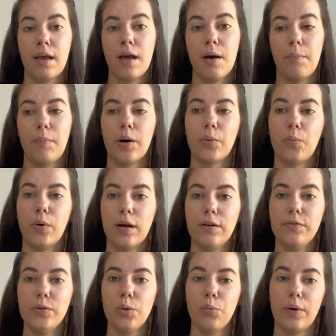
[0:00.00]
But one
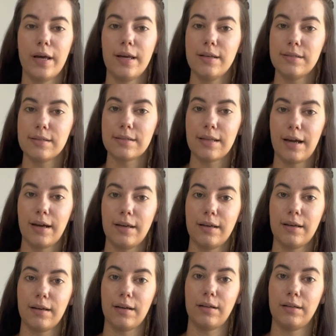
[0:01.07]
of the ways is
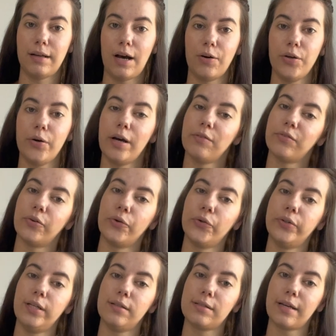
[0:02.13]
like, now you have all
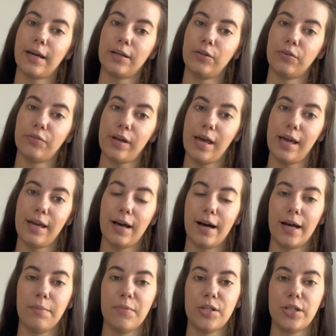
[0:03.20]
these kind of AI
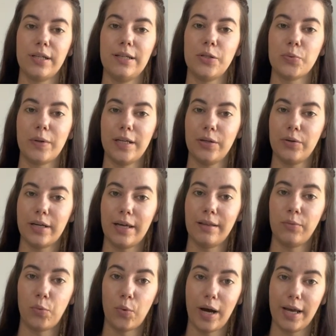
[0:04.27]
machines where you
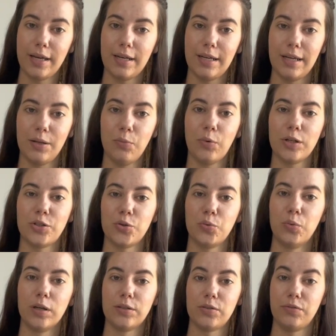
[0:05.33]
can write in what you
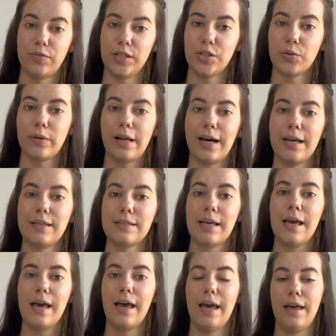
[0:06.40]
want to visualize,
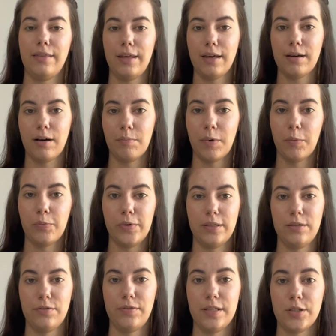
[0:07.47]
and they come up with the
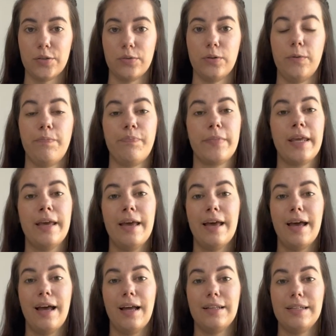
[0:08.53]
visual.
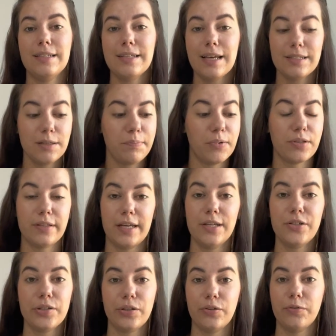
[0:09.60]
This has the
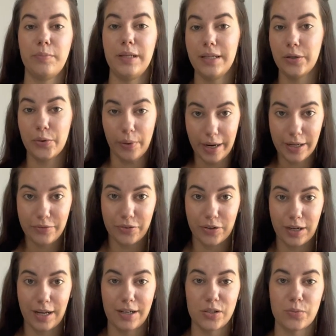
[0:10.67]
potential of being great for
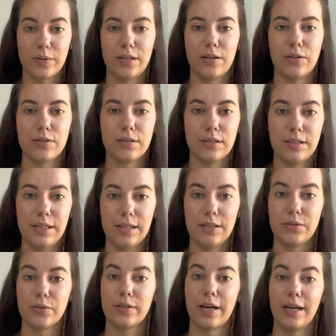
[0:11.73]
clients with OCD
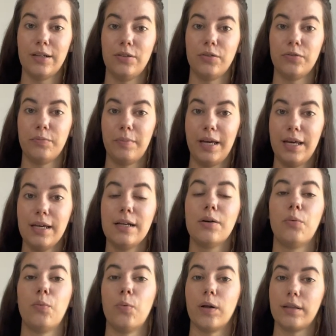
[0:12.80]
to kind of make
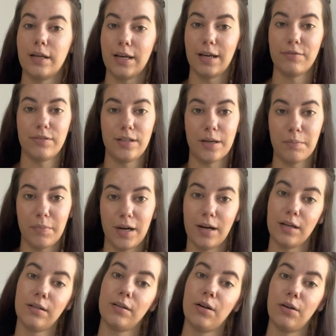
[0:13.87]
what they have in their
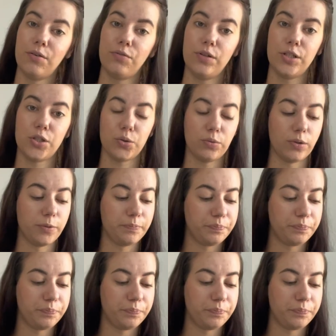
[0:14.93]
mind visual.